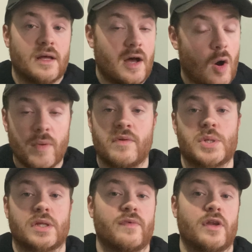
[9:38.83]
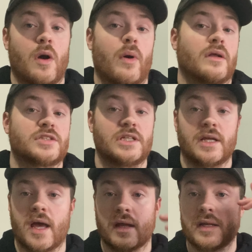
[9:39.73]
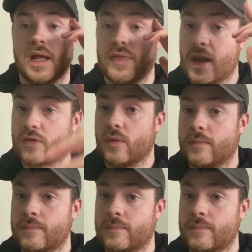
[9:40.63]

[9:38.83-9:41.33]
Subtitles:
I hope you enjoyed the video, and I'll see you in the next one.